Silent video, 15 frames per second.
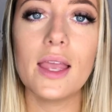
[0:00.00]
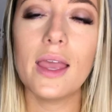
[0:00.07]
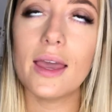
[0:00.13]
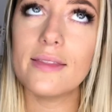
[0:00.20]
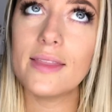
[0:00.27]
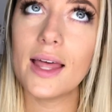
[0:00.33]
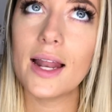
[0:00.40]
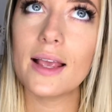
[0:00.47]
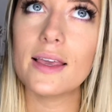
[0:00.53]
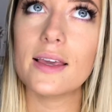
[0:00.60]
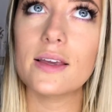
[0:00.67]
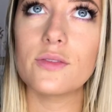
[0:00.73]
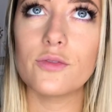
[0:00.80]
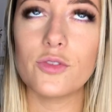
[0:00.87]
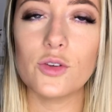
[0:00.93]
And then I get
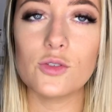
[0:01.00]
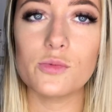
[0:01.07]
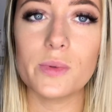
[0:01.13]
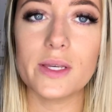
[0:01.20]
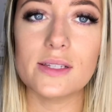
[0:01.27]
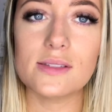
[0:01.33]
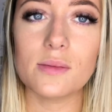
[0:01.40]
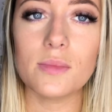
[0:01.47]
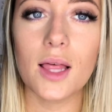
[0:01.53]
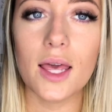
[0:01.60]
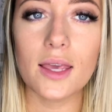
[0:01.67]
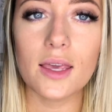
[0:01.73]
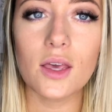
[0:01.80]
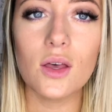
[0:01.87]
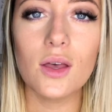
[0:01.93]
confused because I'm
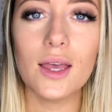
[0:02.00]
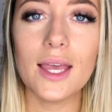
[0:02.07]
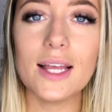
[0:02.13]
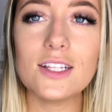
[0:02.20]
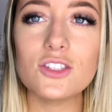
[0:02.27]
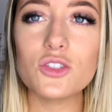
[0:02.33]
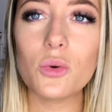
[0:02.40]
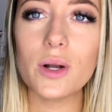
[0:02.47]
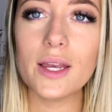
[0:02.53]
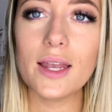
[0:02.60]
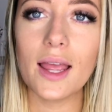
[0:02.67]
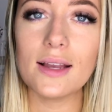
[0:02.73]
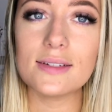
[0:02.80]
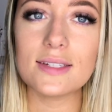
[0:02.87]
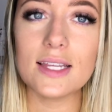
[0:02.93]
like, it's
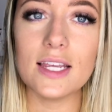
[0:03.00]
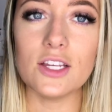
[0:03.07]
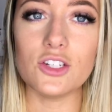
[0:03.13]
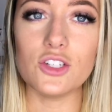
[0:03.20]
2019.